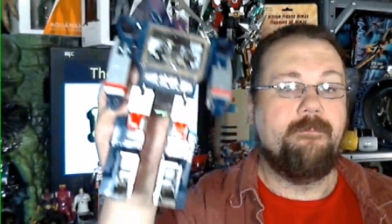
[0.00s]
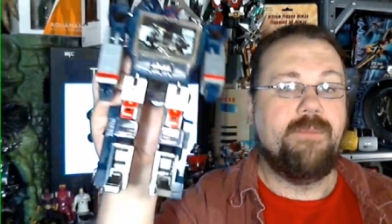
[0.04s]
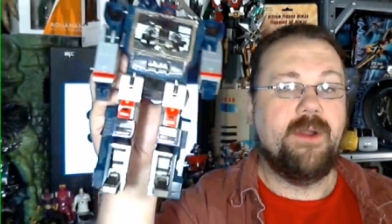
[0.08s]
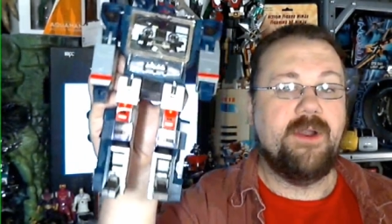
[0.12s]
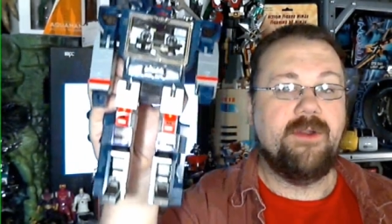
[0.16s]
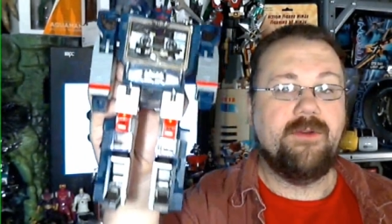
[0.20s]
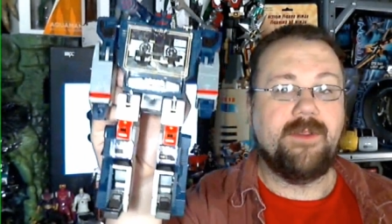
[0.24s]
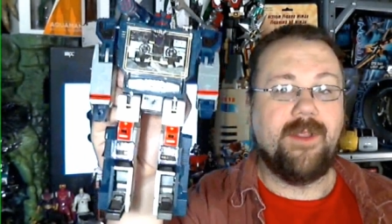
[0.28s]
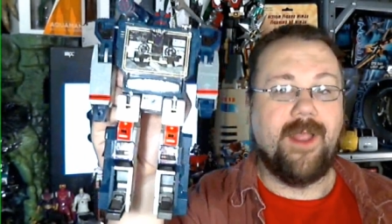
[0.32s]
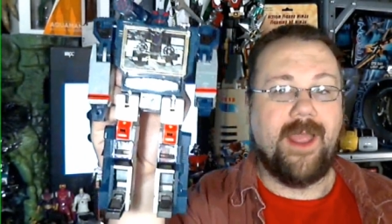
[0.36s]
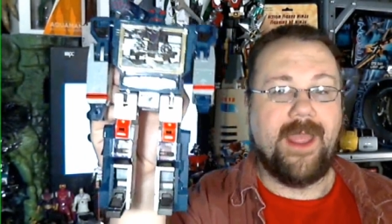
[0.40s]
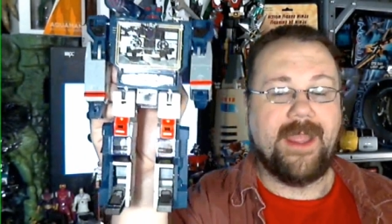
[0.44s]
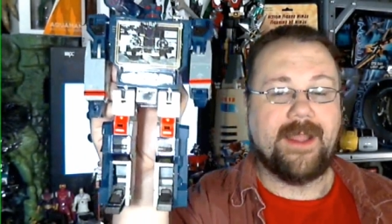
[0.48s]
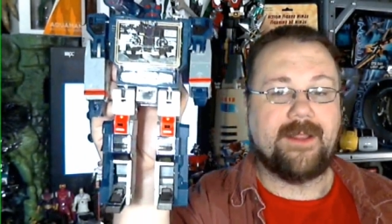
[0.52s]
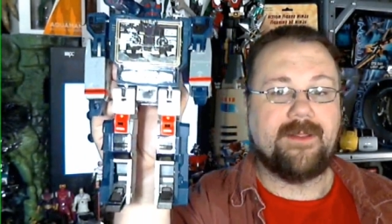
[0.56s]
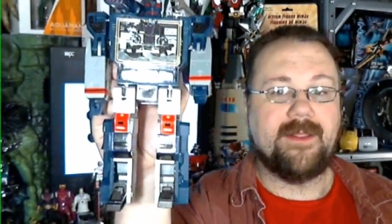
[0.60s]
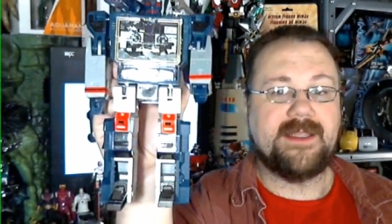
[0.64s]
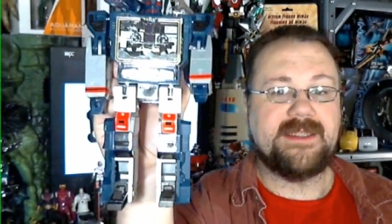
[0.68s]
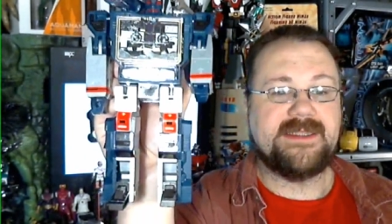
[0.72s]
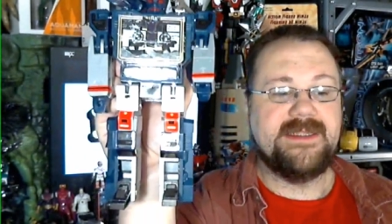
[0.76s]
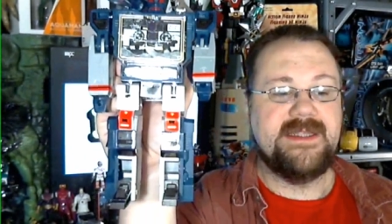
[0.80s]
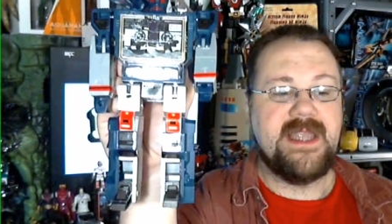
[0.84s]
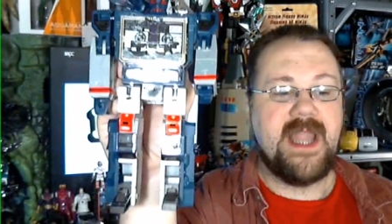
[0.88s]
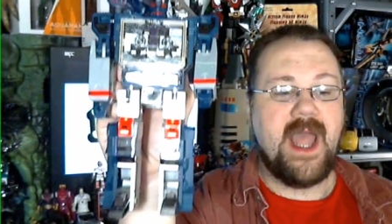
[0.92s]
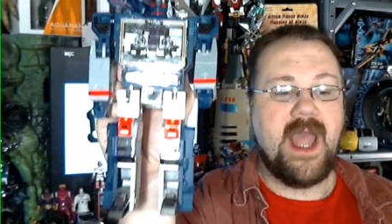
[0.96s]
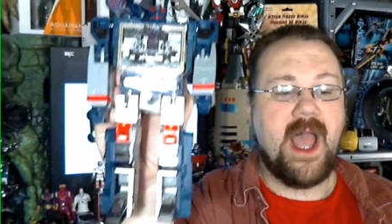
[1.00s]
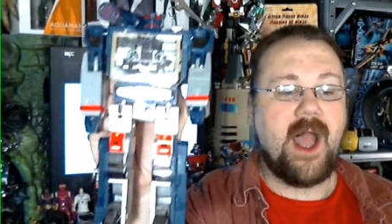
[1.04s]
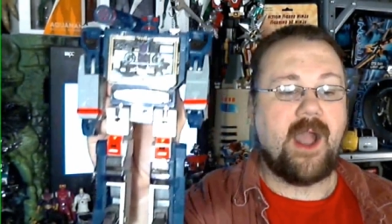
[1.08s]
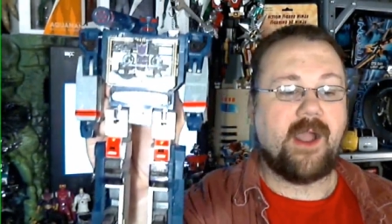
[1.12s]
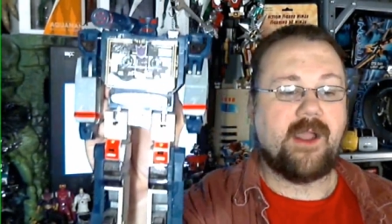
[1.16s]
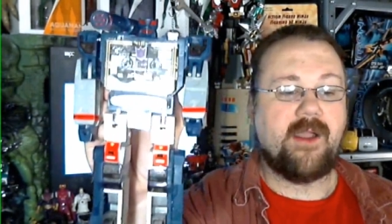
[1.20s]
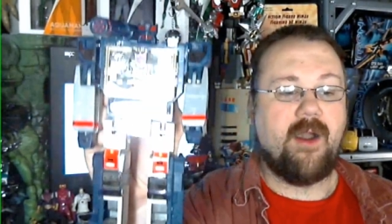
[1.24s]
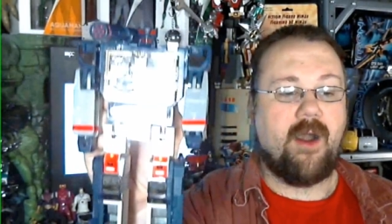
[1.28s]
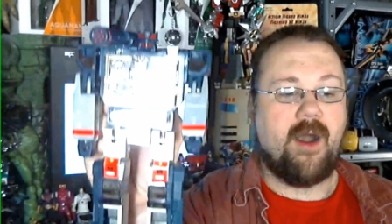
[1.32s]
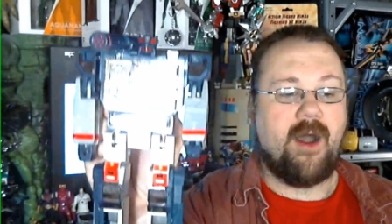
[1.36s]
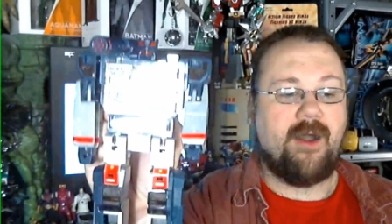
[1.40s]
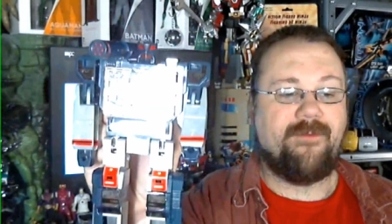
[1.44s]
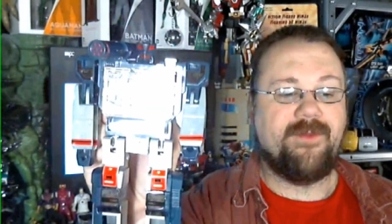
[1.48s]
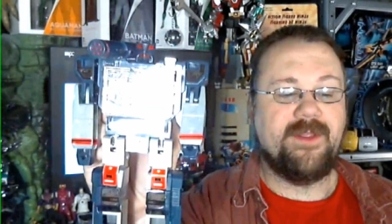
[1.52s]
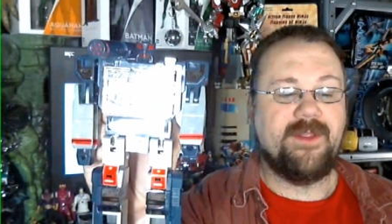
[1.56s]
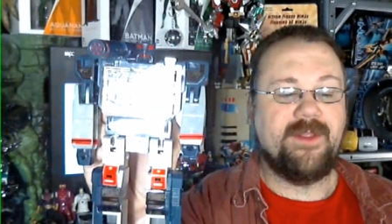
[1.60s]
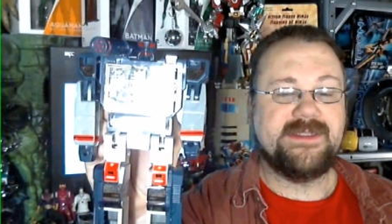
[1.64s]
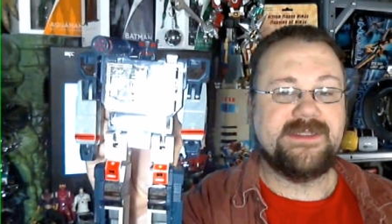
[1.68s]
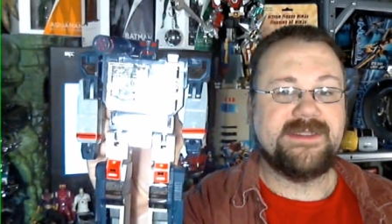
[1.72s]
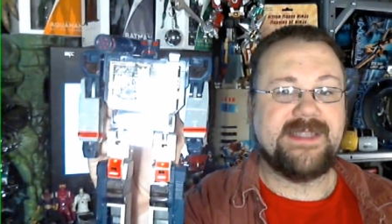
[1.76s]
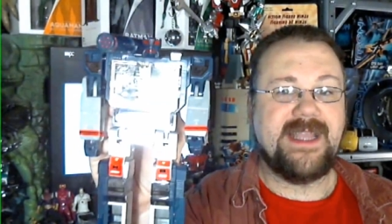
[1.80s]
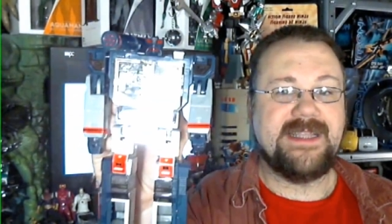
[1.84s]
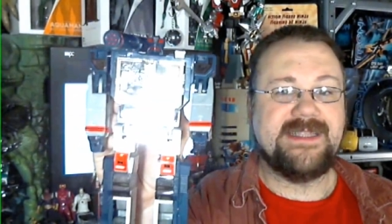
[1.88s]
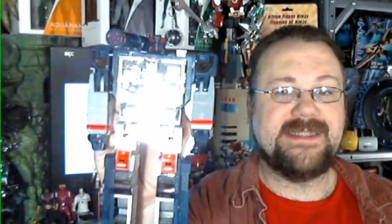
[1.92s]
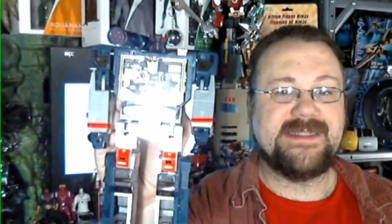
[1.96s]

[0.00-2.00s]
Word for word: bootleg, this knockoff. This is a